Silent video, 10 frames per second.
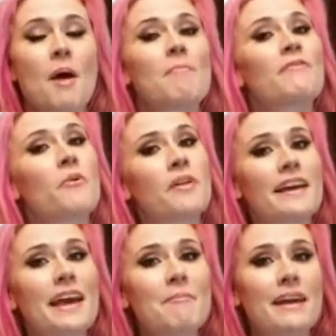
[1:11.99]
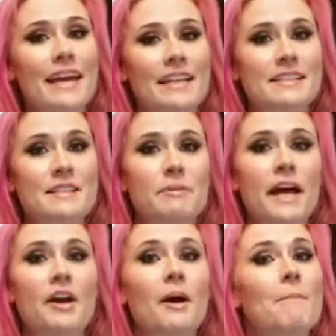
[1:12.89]
Before the game begins, the
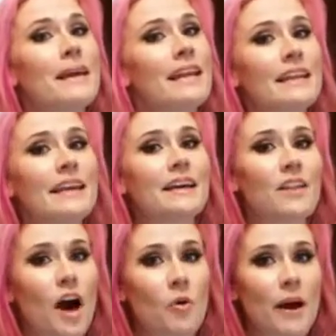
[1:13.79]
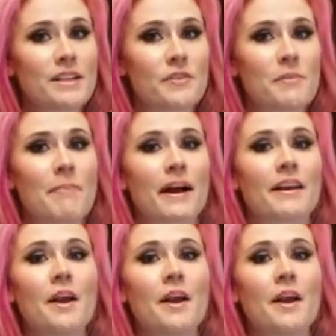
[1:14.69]
player immediately clockwise from the button